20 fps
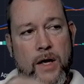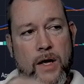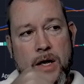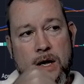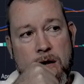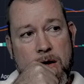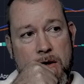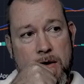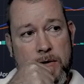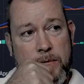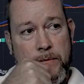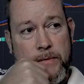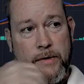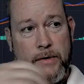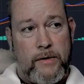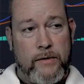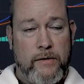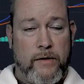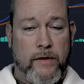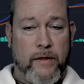and
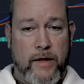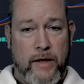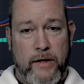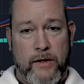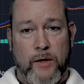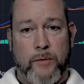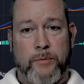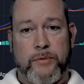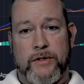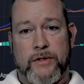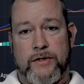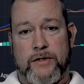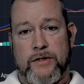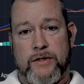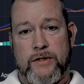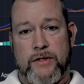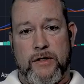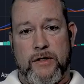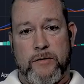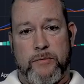that helped us
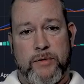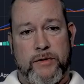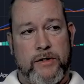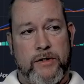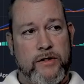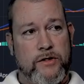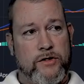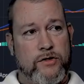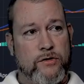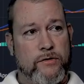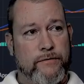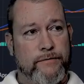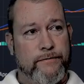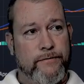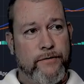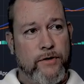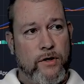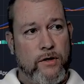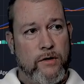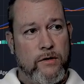see a potential
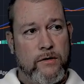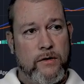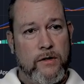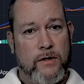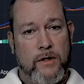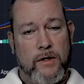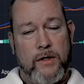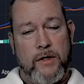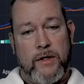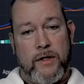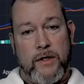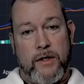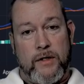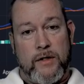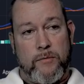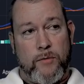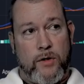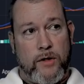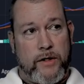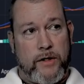fall in
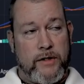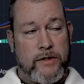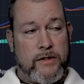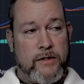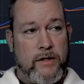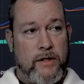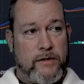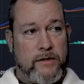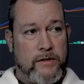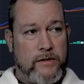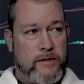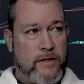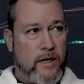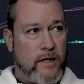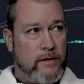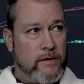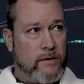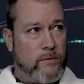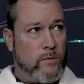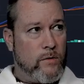the markets, and that's
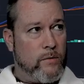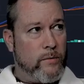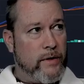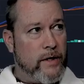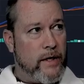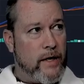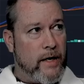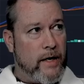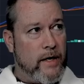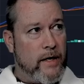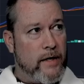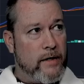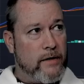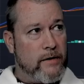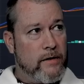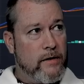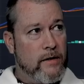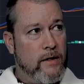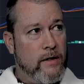exactly what we had.